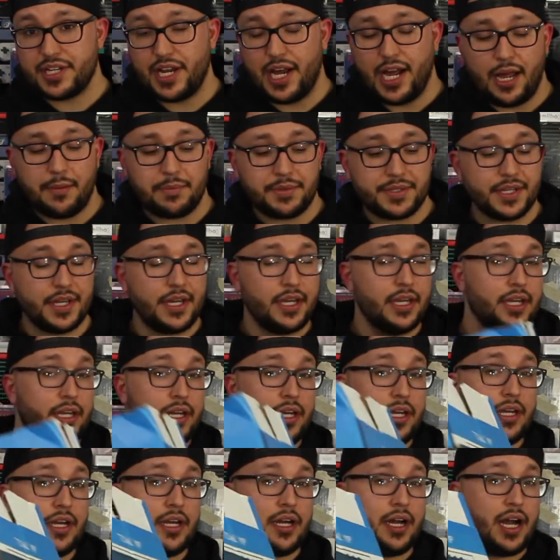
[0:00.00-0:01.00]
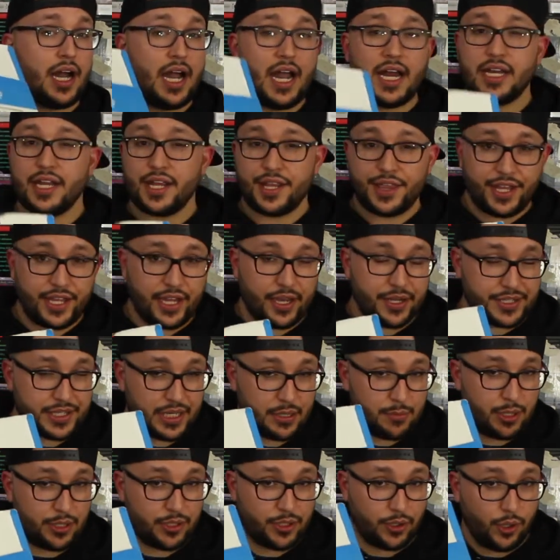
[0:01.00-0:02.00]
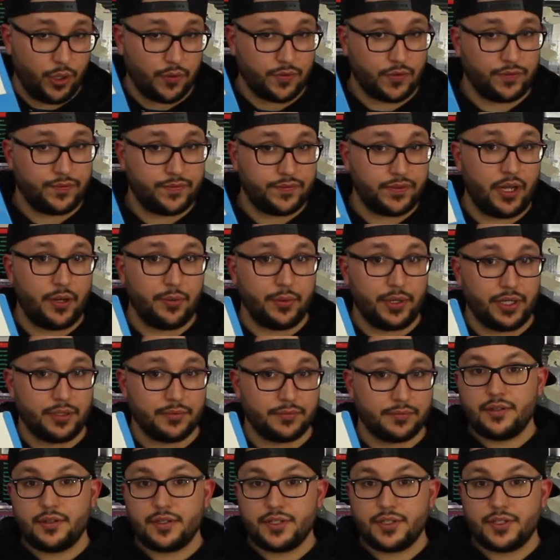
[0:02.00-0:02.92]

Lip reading: tops. I didn't think I was going to be able to overflow it.